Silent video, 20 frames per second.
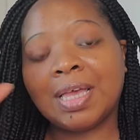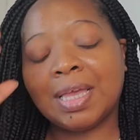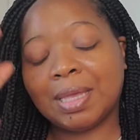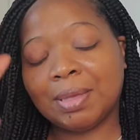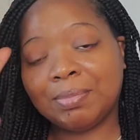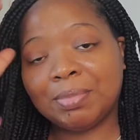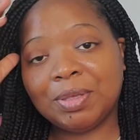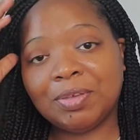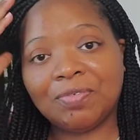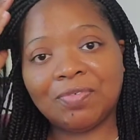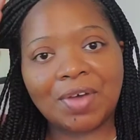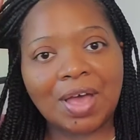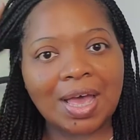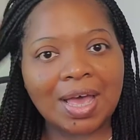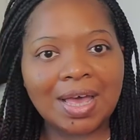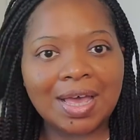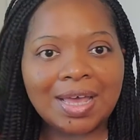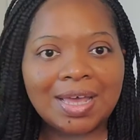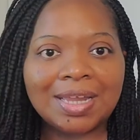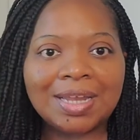and be
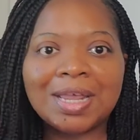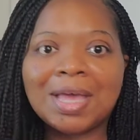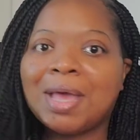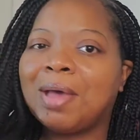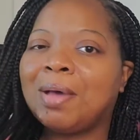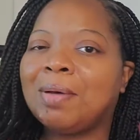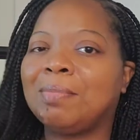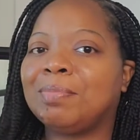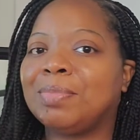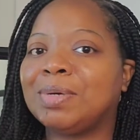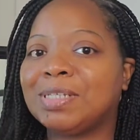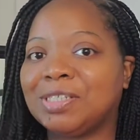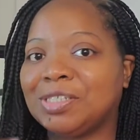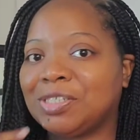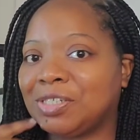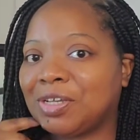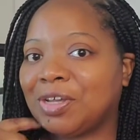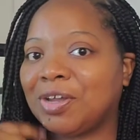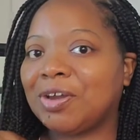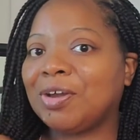fine, but
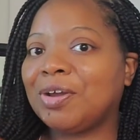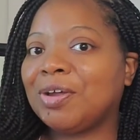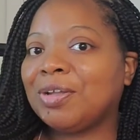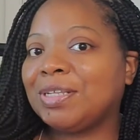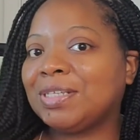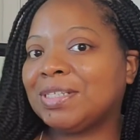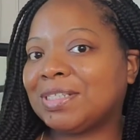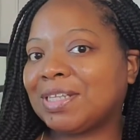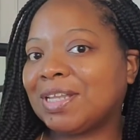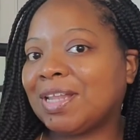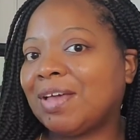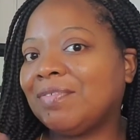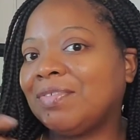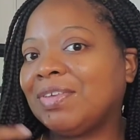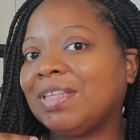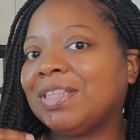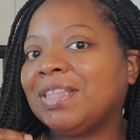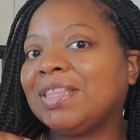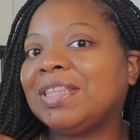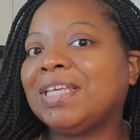the girl is
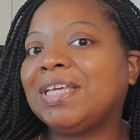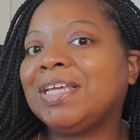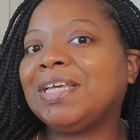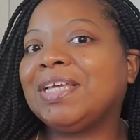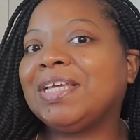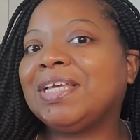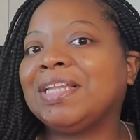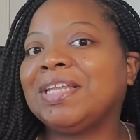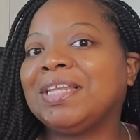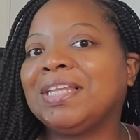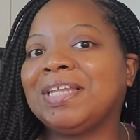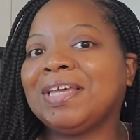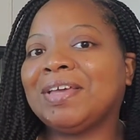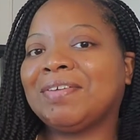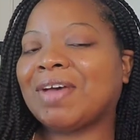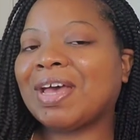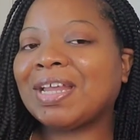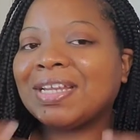loving the lamp.